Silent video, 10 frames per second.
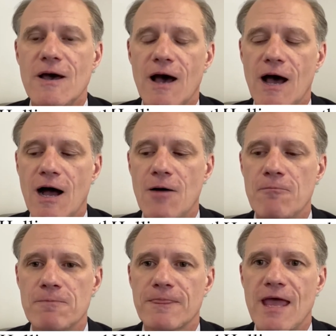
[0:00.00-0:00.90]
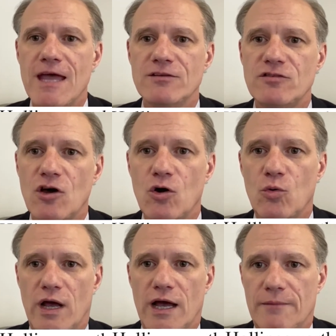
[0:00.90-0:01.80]
And
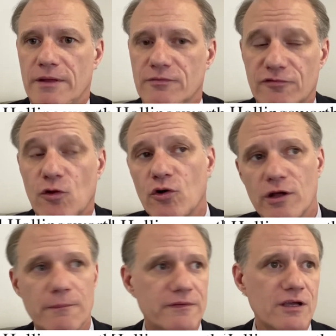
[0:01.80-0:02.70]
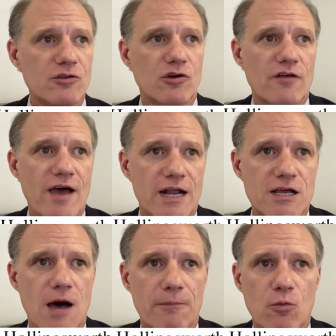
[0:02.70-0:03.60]
so in Florida in particular, I've had a
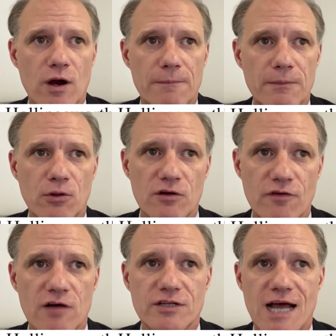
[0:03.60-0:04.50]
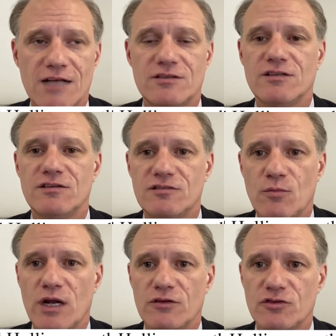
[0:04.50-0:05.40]
couple where people are involved in accidents as
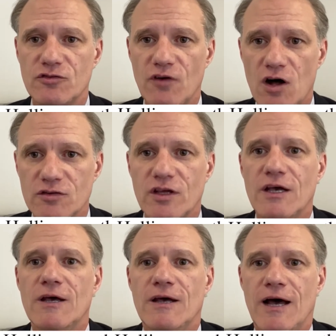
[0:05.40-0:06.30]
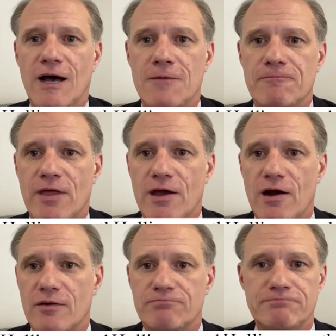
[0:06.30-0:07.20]
someone else's fault. They
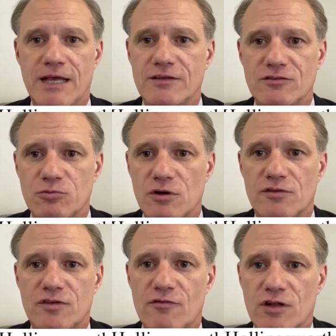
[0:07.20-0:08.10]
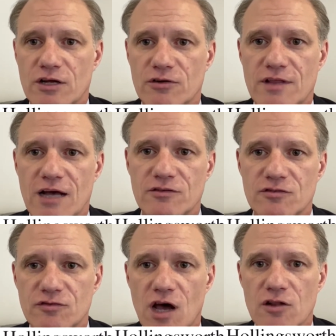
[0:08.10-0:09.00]
are cases worth several
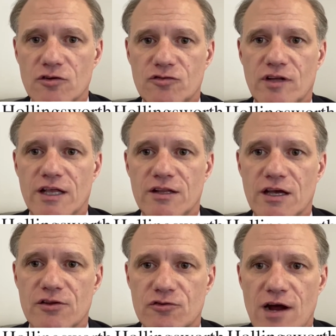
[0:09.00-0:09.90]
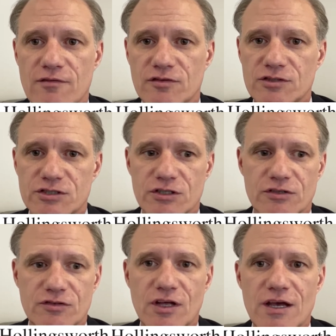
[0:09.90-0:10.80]
$100,000s, and the other driver's
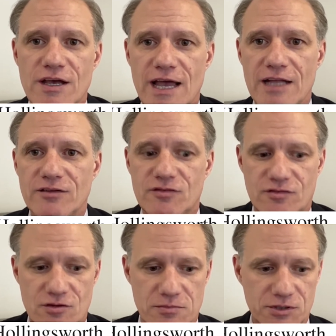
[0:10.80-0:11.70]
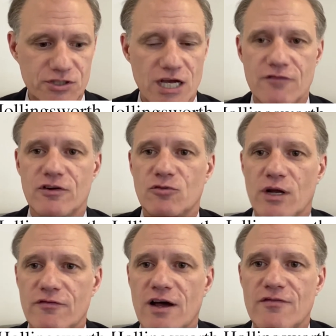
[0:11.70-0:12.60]
insurance hands them a check for
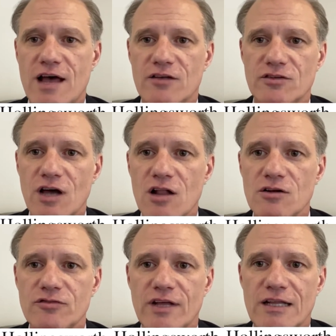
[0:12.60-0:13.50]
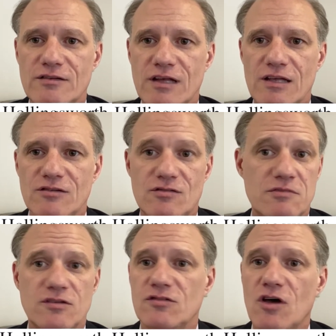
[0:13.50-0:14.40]
$25,000 and says,
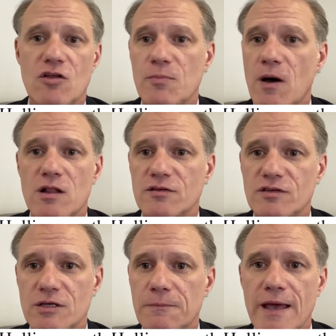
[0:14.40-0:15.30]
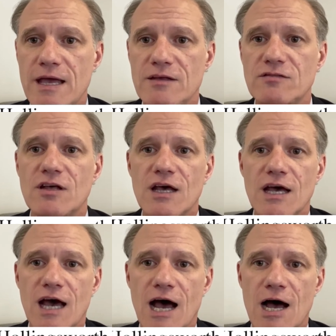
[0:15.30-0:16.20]
"This is all the policy pays.
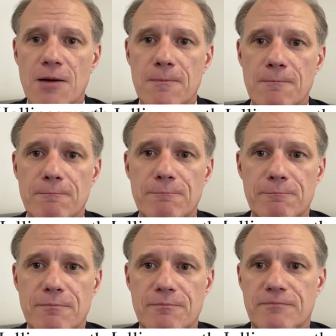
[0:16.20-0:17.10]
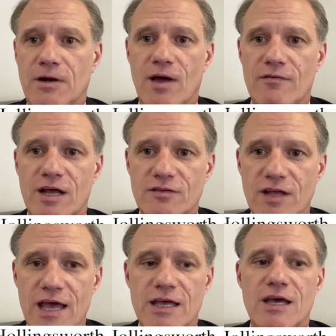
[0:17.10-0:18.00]
Have a nice
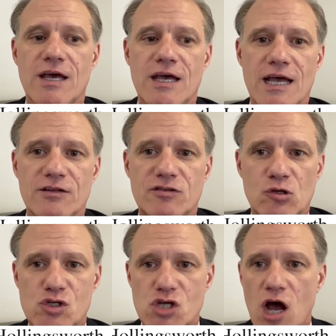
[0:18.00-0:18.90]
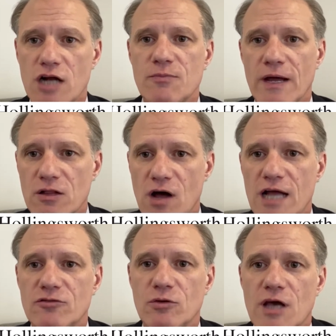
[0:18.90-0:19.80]
day." And so shocked, my
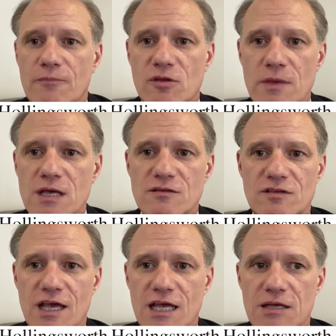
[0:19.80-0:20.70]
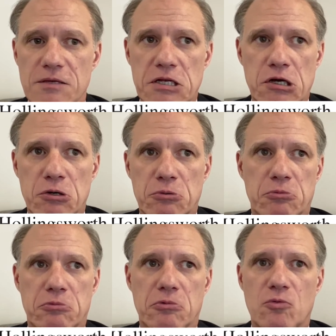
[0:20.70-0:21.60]
clients will come to me and say,
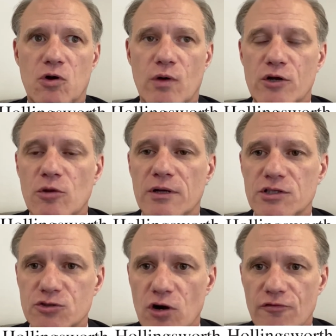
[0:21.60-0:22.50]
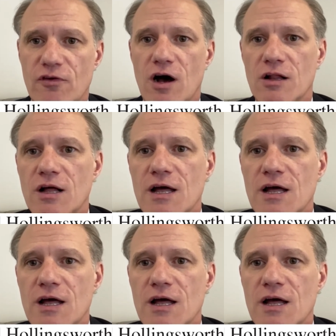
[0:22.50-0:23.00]
what do I do about the shortfall?